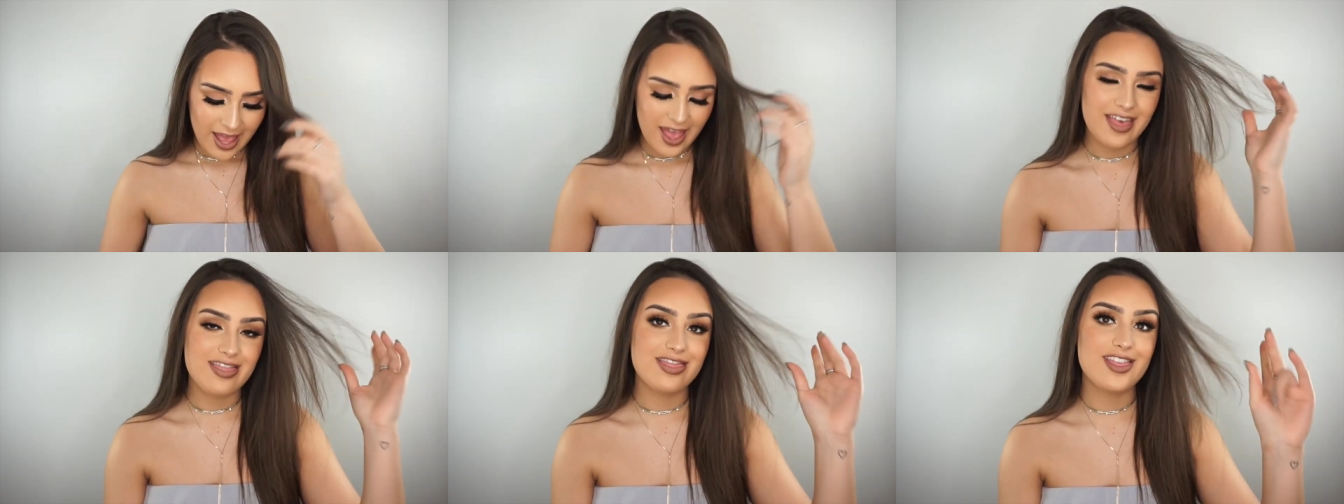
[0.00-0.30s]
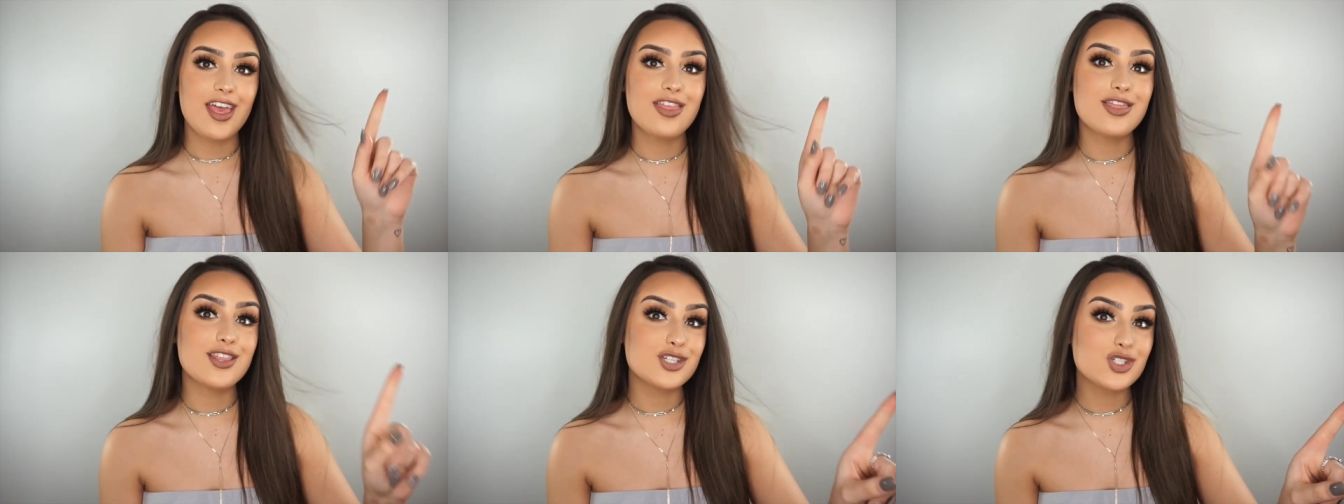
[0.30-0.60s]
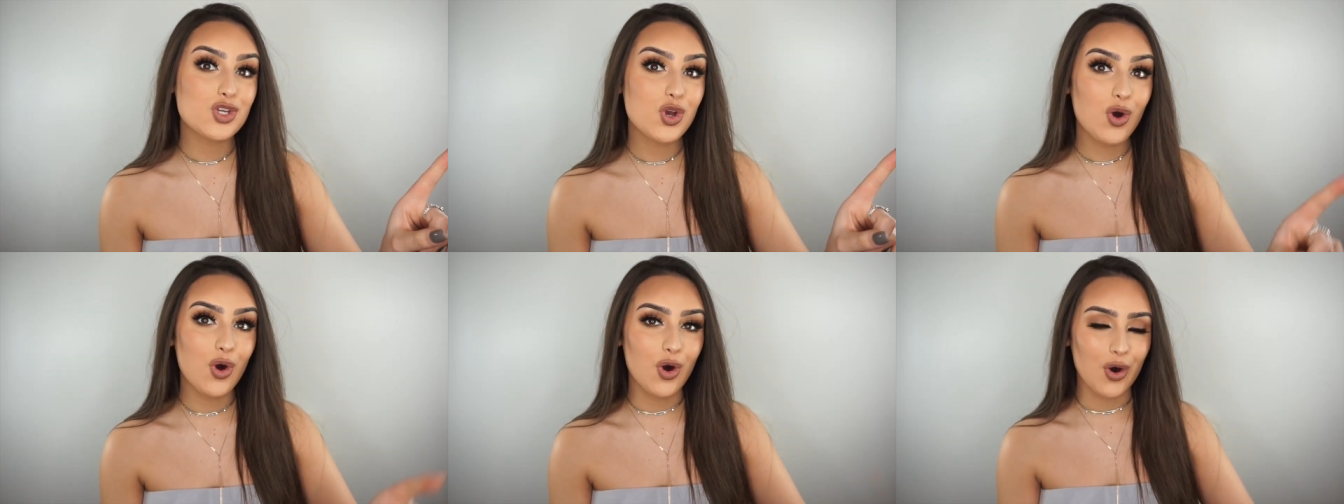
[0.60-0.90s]
and then the
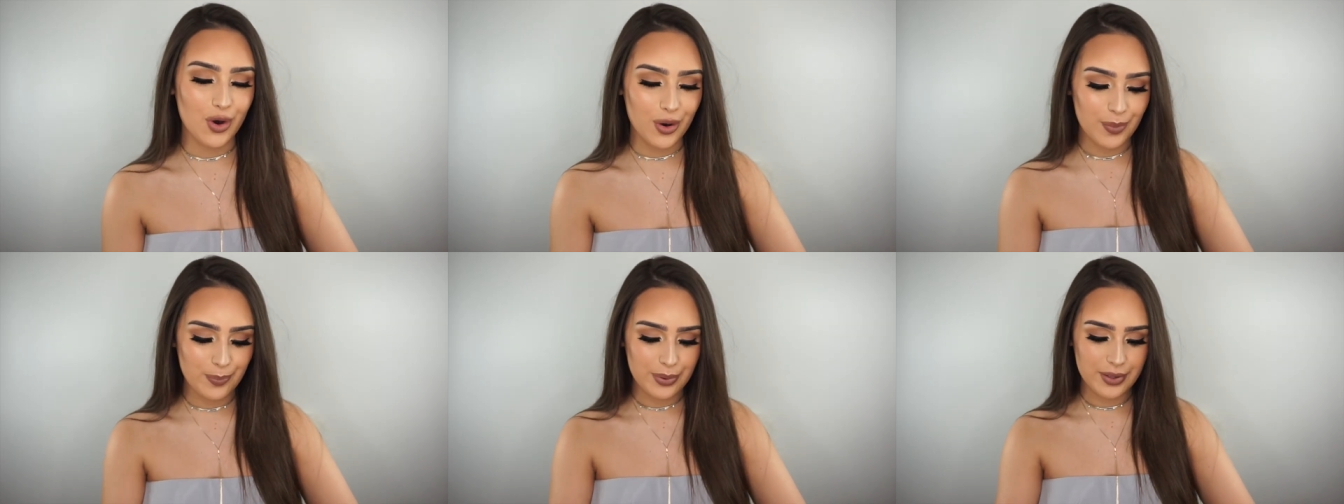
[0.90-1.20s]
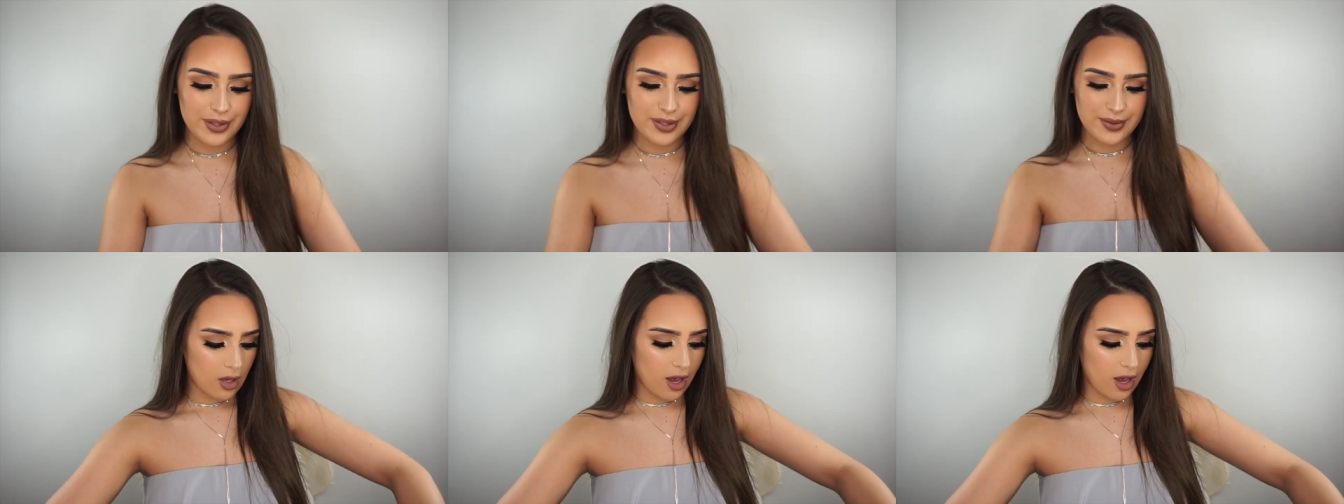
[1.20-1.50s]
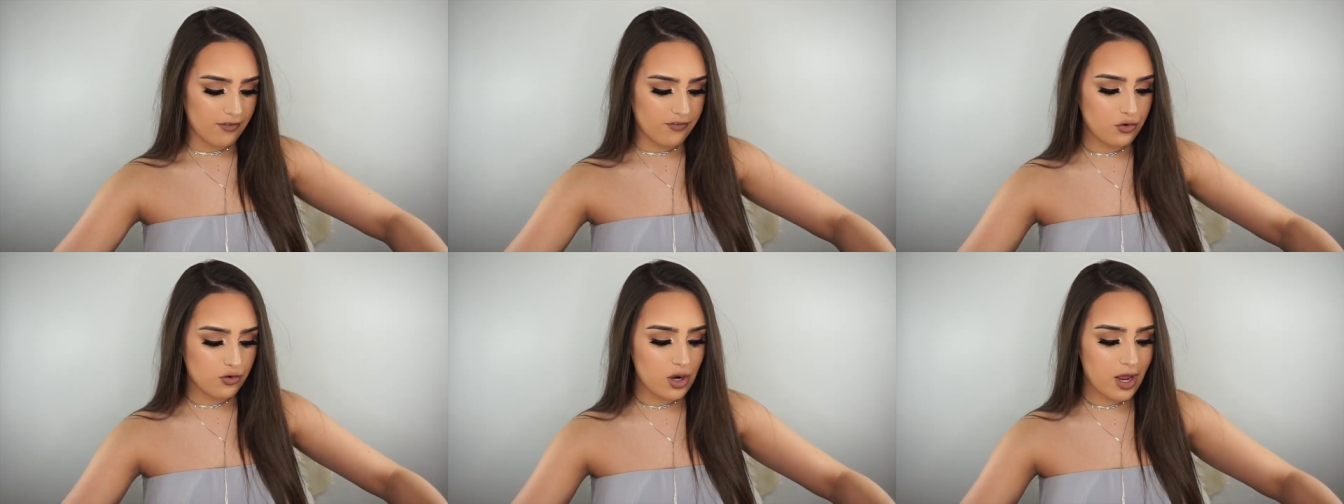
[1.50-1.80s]
top,
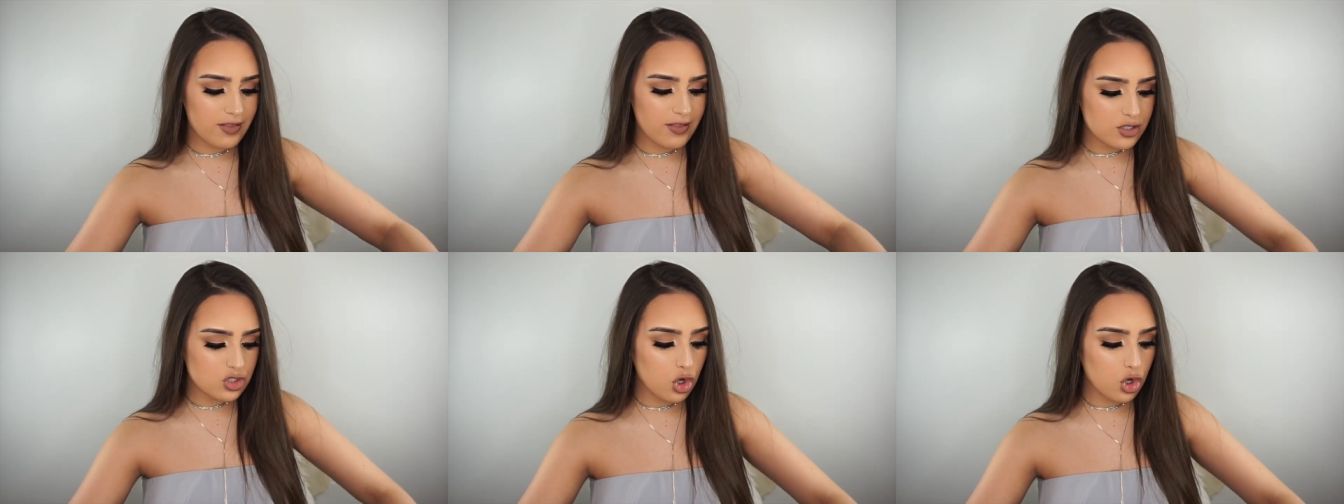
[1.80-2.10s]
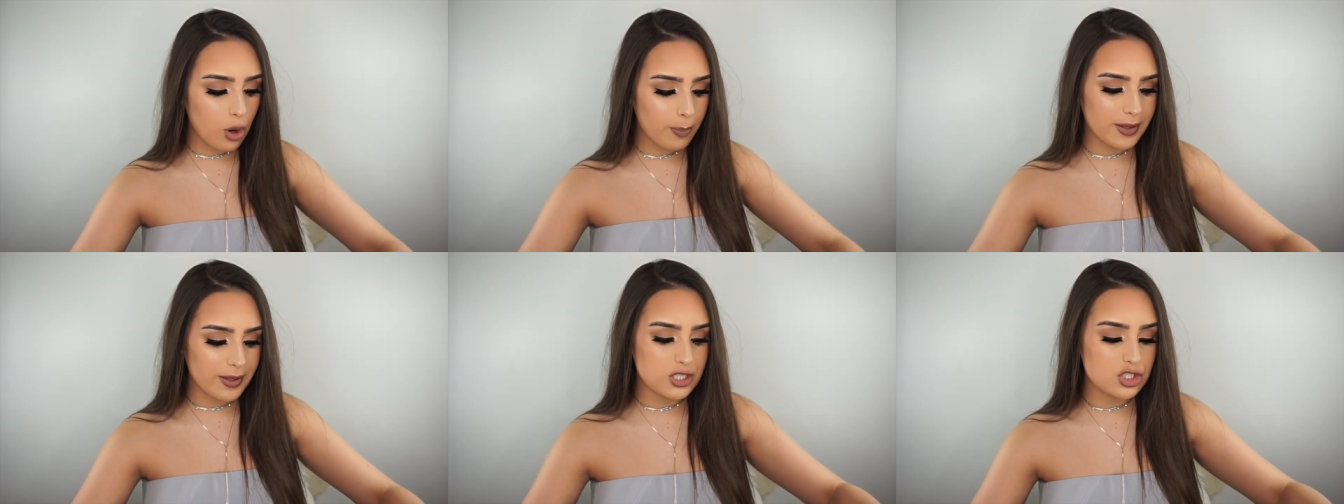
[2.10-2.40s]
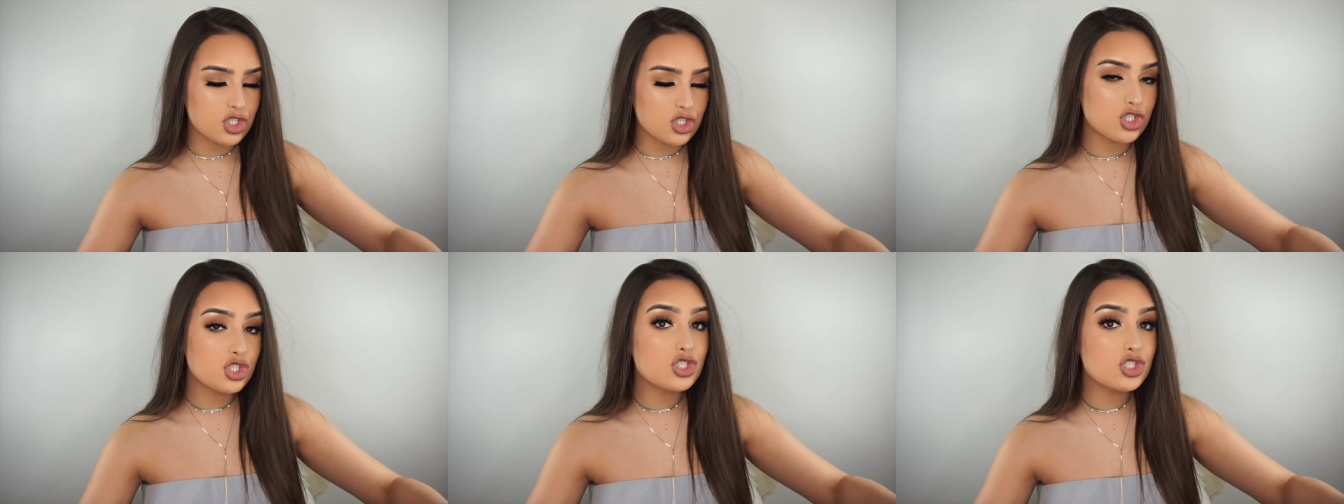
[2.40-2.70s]
I feel like the top
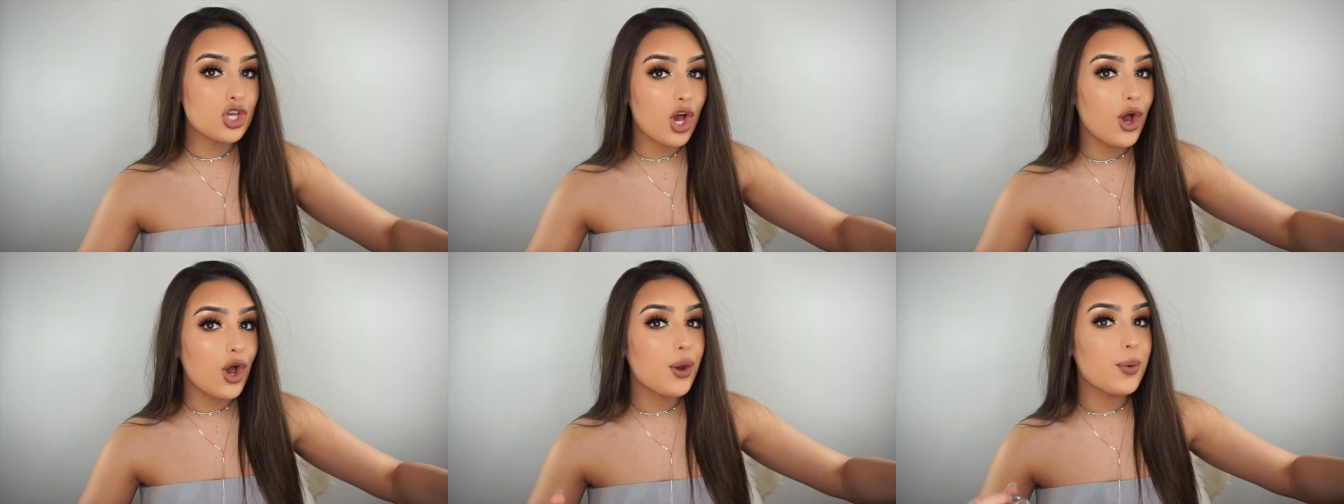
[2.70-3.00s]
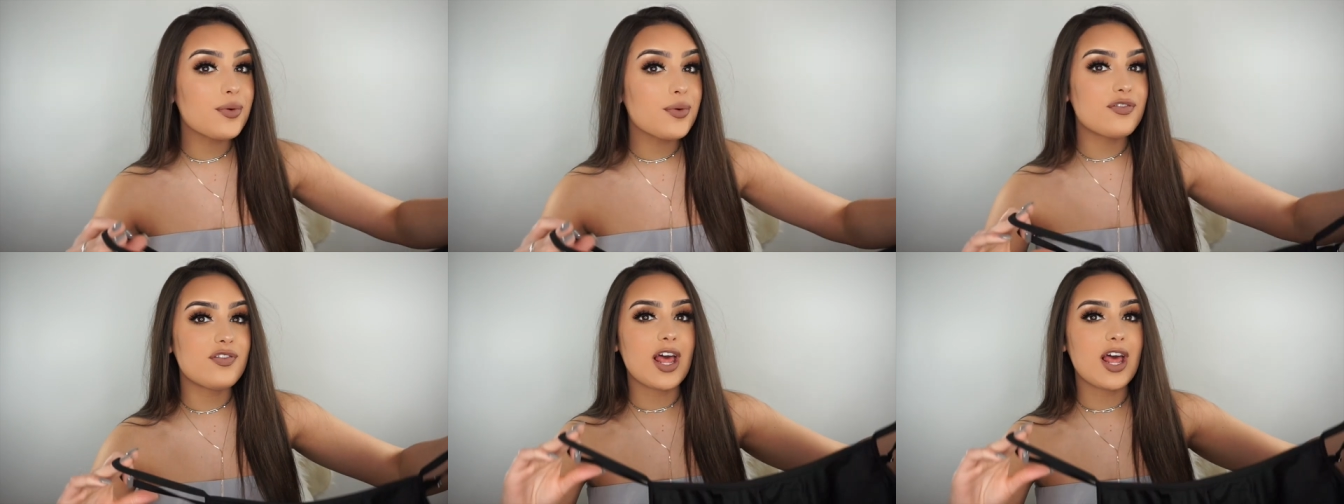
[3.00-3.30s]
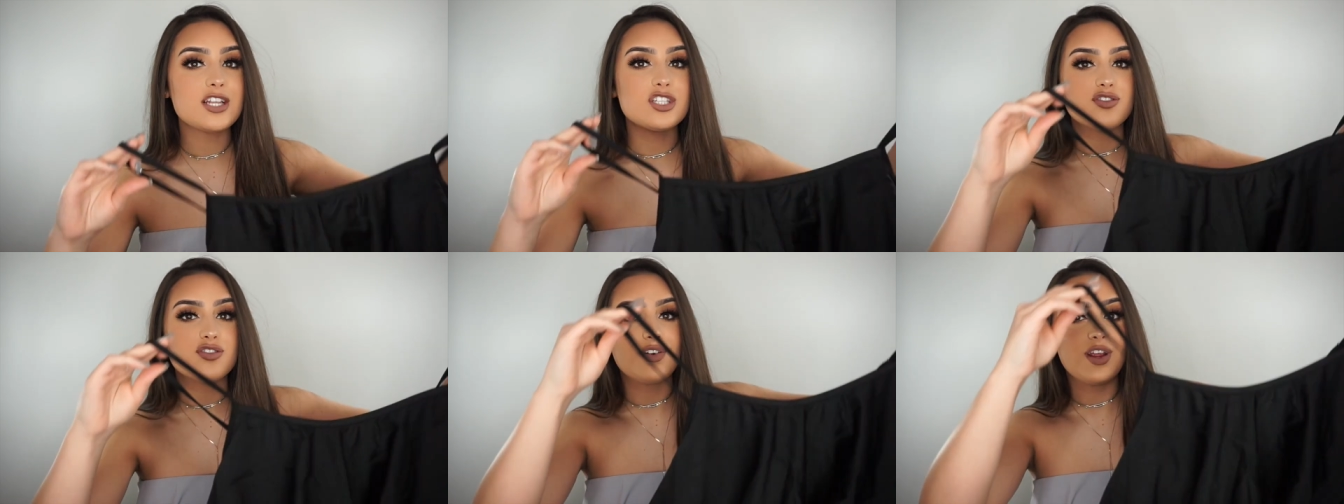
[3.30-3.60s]
is so
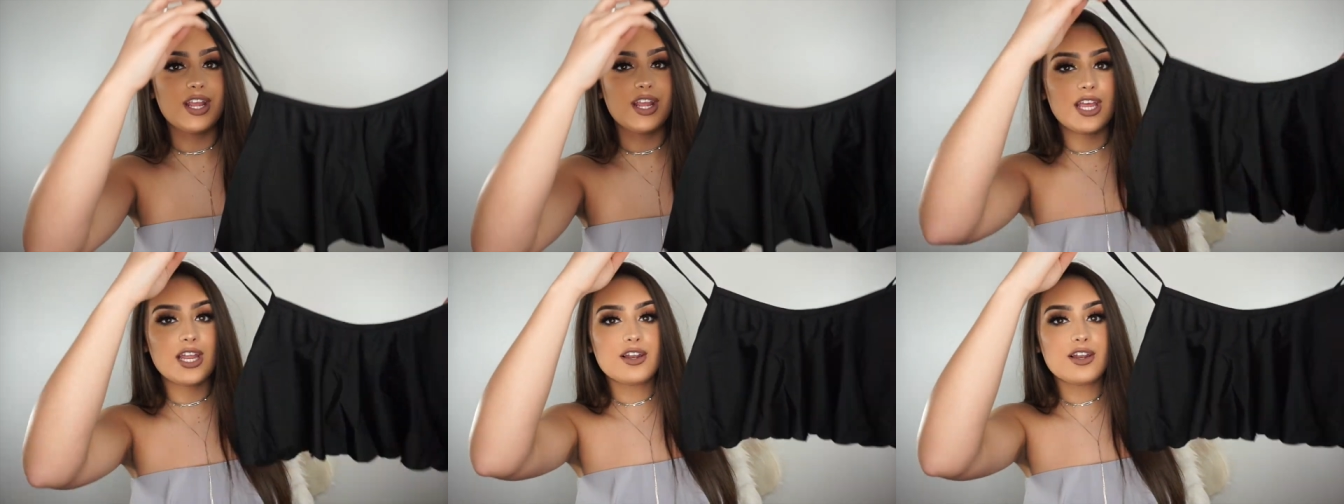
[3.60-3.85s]
flattering.